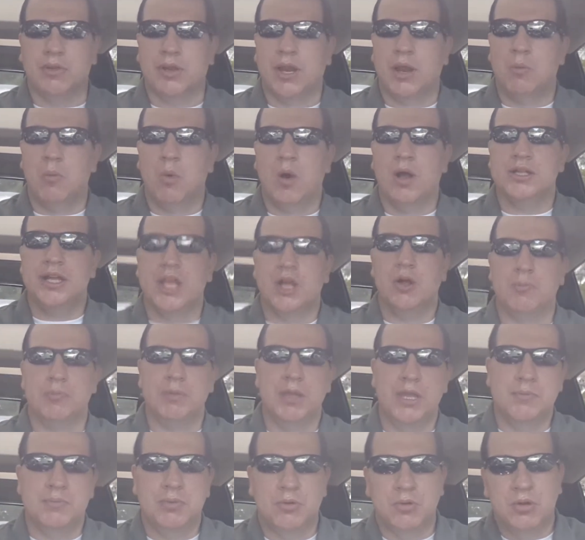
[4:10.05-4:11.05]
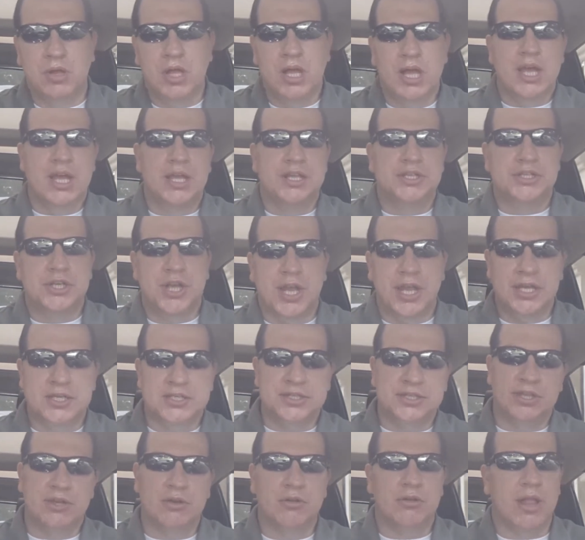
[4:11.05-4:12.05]
and I want to help people
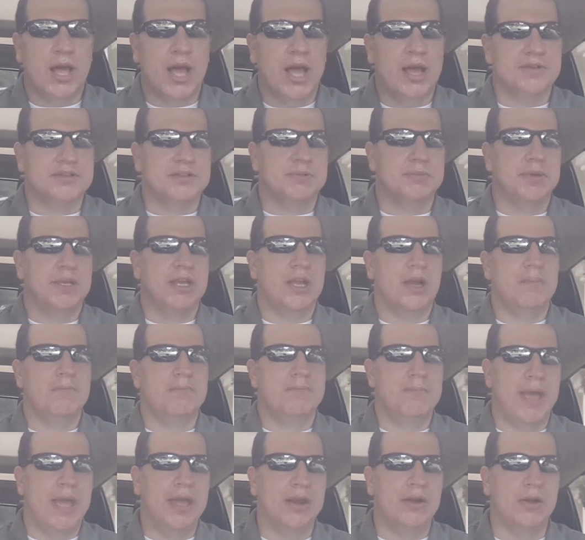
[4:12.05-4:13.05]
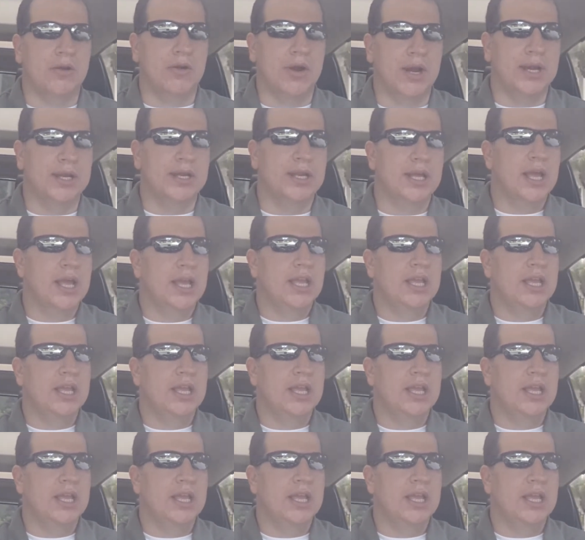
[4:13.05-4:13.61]
change their lives and become better, and